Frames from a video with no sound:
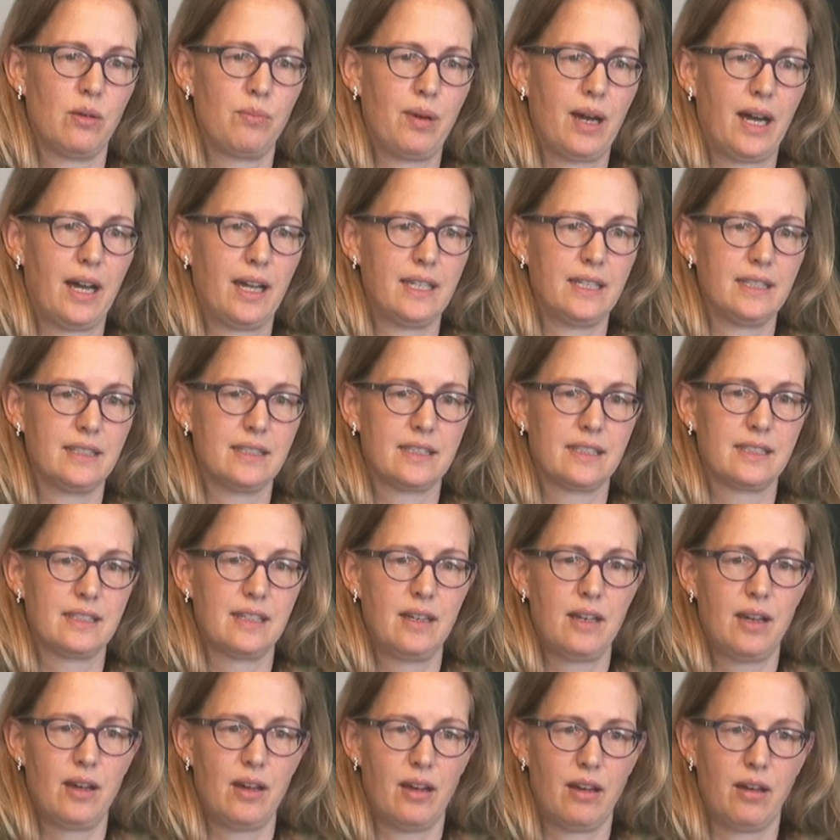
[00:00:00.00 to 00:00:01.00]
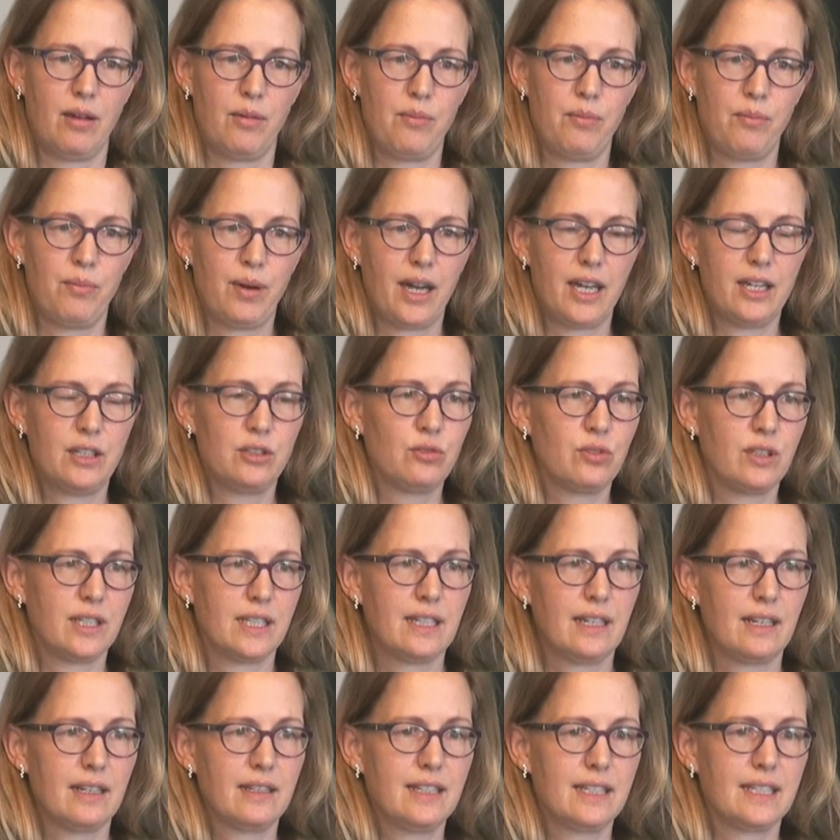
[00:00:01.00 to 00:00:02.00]
our bias um, by
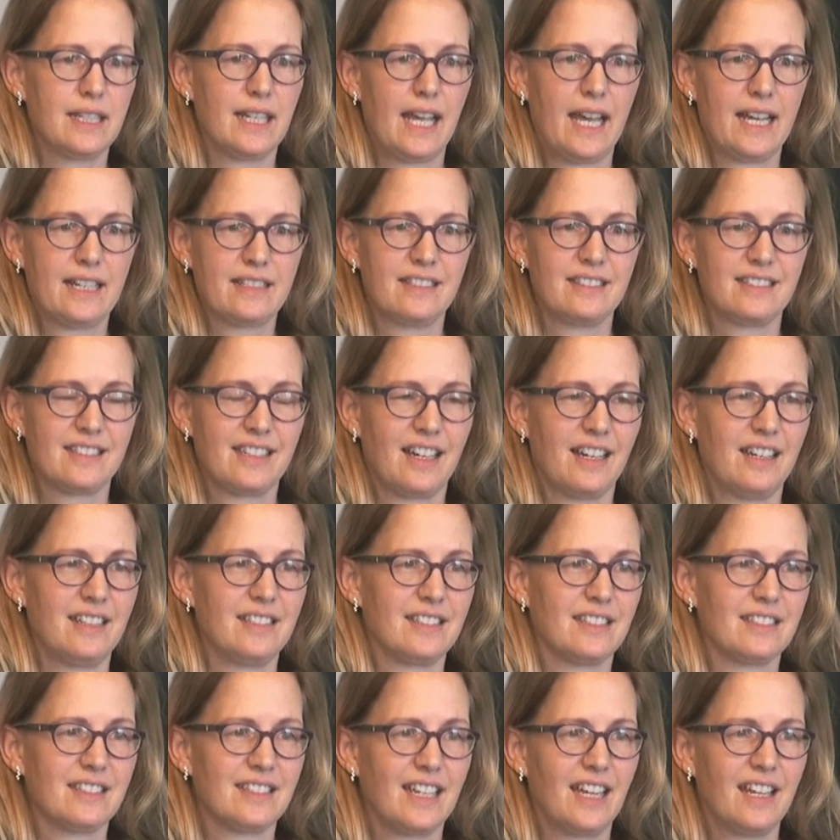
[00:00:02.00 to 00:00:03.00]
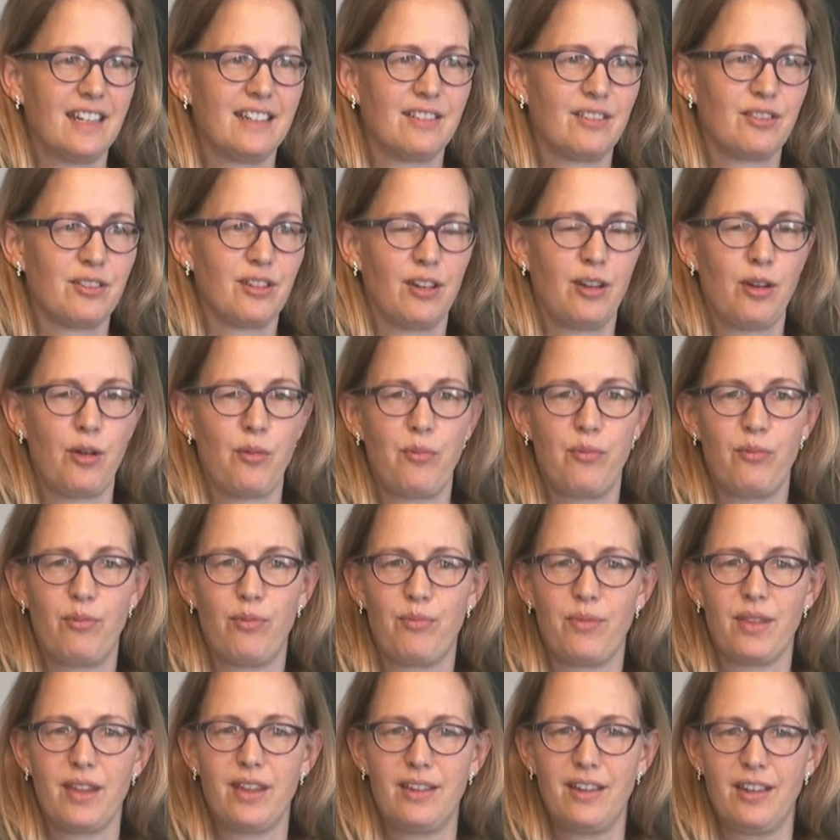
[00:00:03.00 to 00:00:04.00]
doing little exercises and
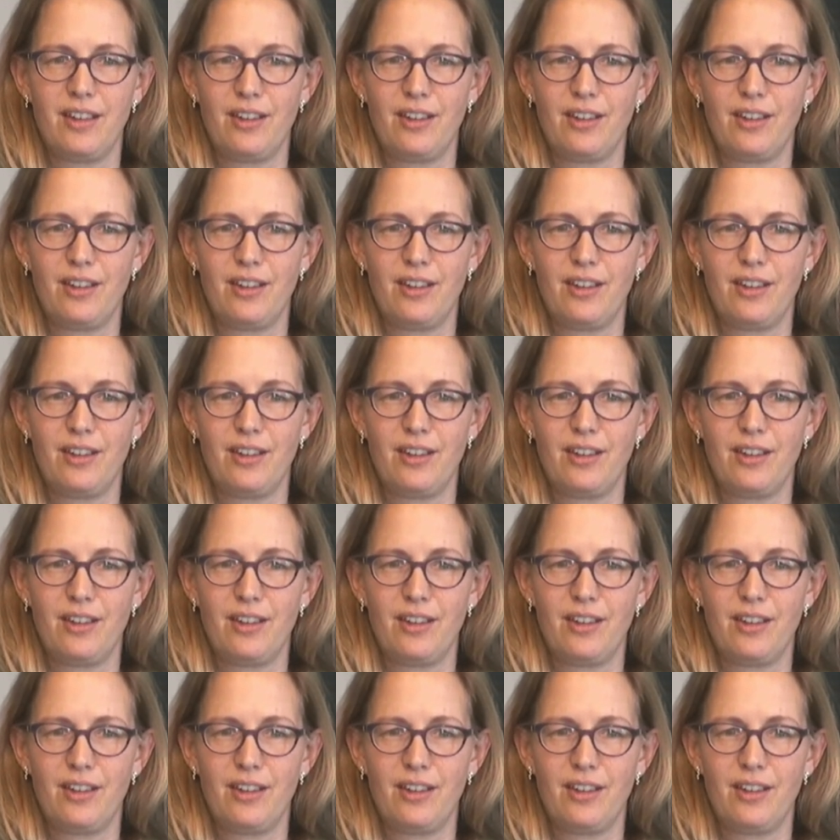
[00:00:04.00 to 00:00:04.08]
um,